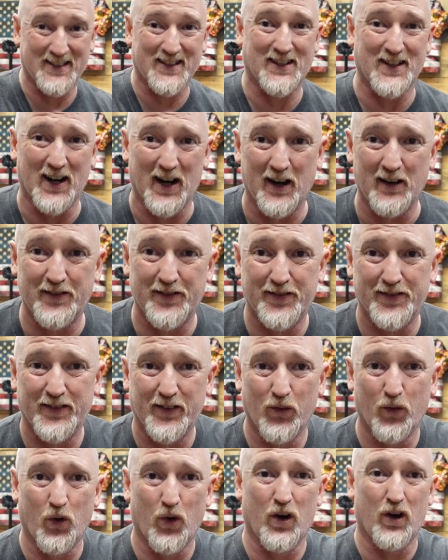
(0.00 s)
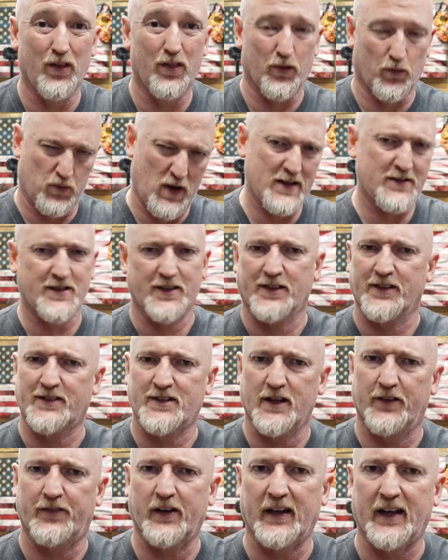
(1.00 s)
stuff, or the rest of the
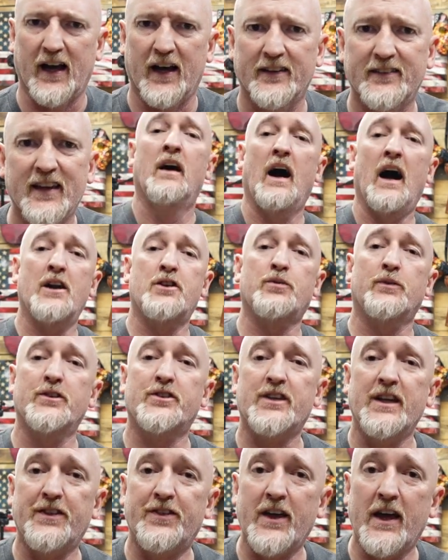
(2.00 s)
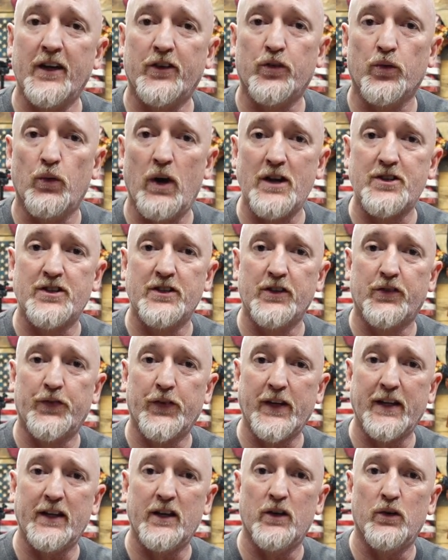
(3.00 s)
stuff, I guess, I just want to say thanks for watching this
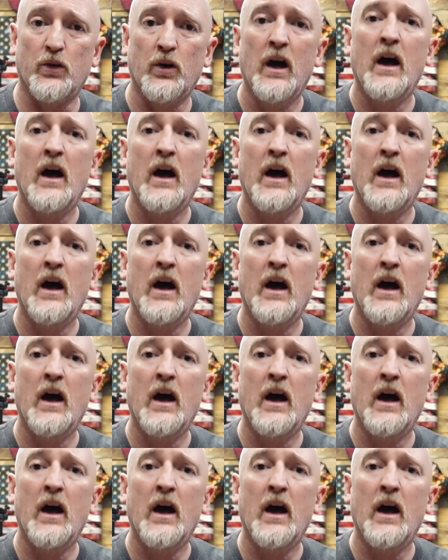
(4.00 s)
video.